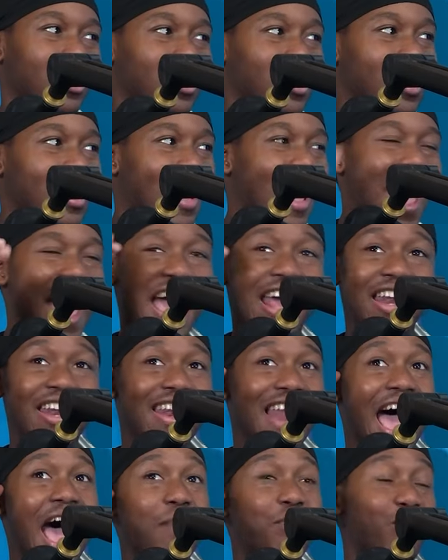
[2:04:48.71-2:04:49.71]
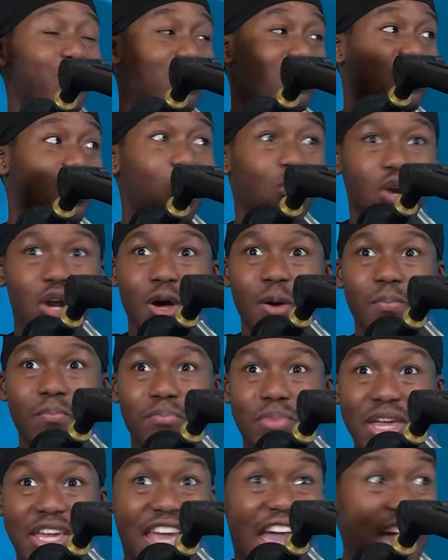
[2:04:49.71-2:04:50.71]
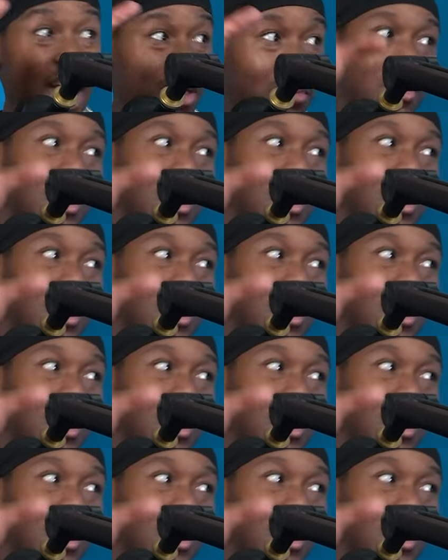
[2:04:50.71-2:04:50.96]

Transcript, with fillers: Yeah, and that persona became